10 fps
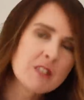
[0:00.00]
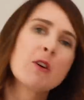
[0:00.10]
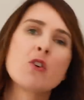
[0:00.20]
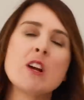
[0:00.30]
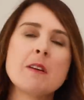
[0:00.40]
It's
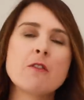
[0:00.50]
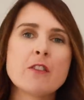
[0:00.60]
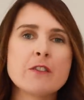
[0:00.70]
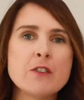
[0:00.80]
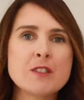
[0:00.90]
been creaming
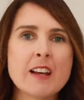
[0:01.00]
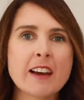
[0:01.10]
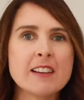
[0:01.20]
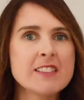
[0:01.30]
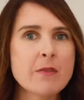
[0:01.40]
for a few
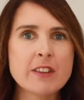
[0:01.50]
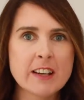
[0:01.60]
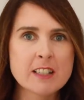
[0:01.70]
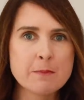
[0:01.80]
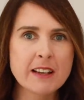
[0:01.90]
seconds.
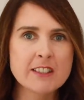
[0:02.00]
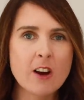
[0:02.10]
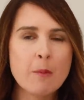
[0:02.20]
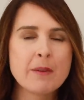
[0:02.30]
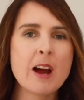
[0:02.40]
Everything is mixed
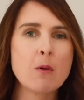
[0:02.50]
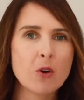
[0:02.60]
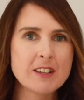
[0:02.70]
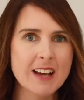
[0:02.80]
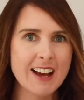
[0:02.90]
up. Now we're
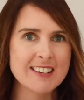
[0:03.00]
going to